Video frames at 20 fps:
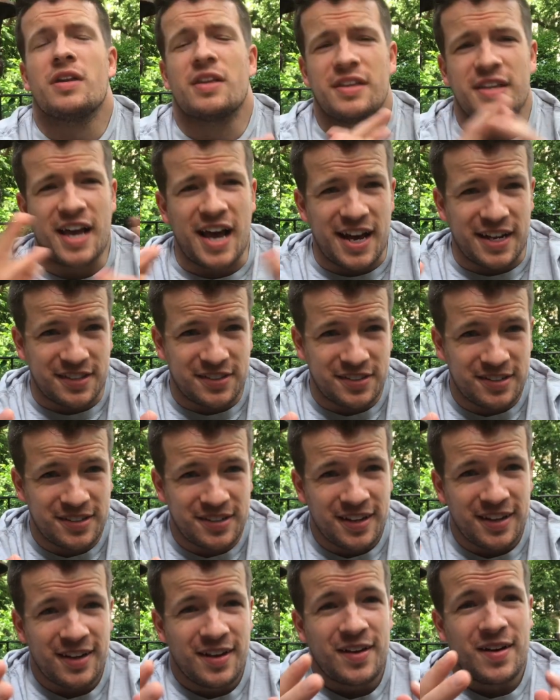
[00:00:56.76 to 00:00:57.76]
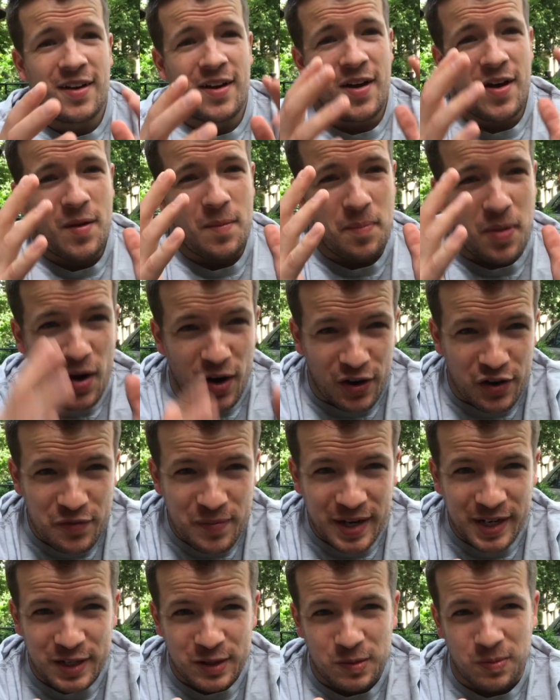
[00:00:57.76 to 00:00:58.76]
Yes, part of
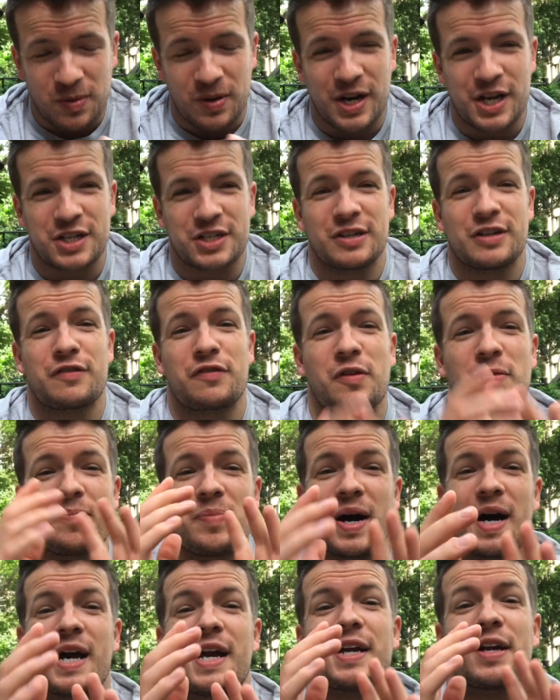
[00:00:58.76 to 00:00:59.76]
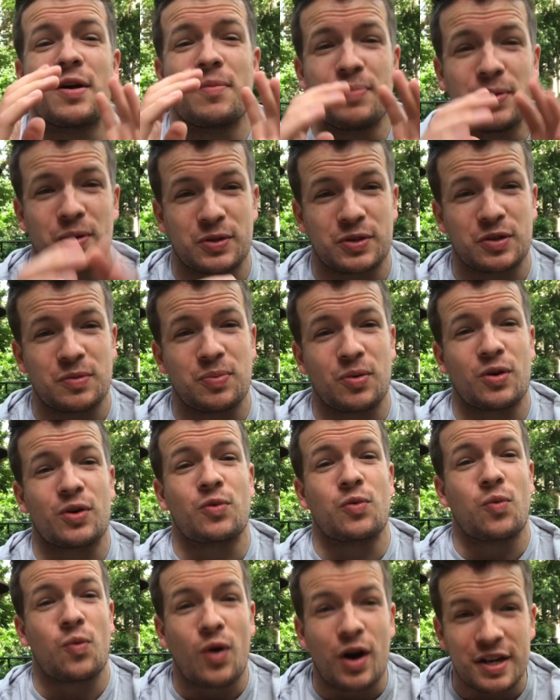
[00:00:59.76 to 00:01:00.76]
my inspiration for buying a boosted
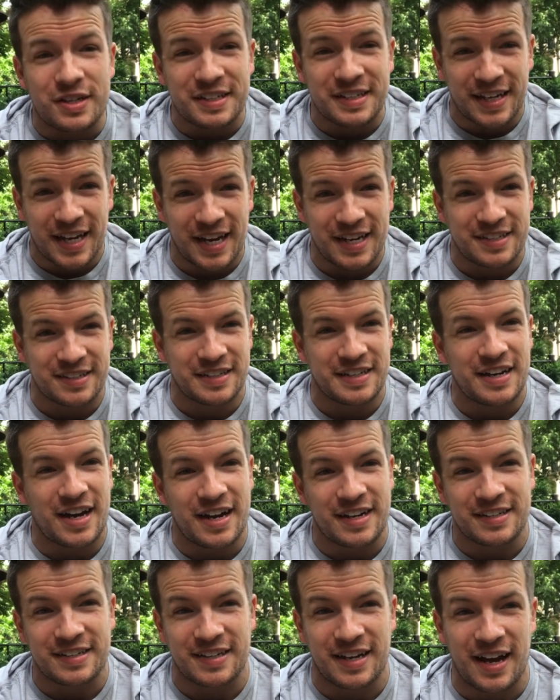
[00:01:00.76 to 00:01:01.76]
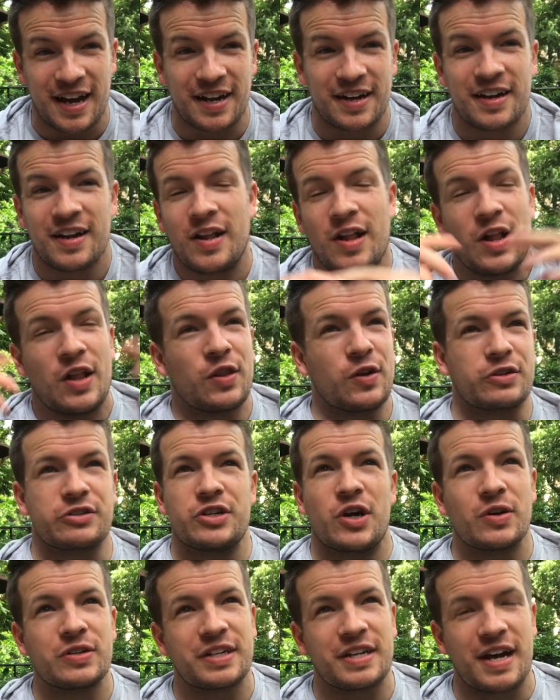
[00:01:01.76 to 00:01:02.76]
board was Casey Neistat. There's
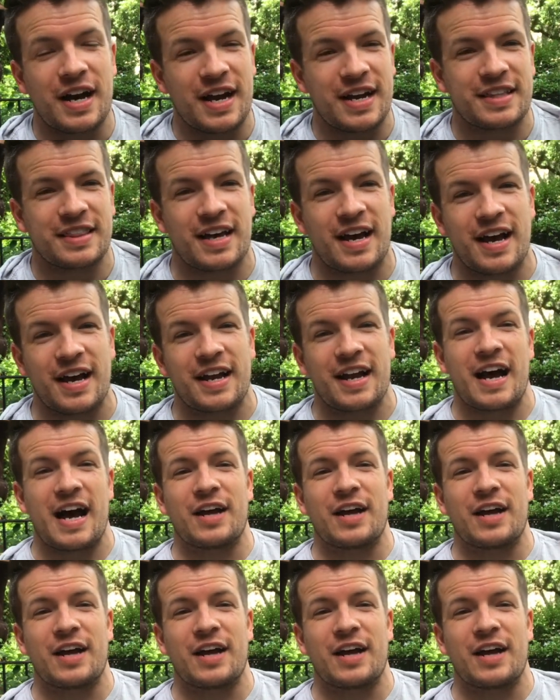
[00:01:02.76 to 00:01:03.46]
no denying that.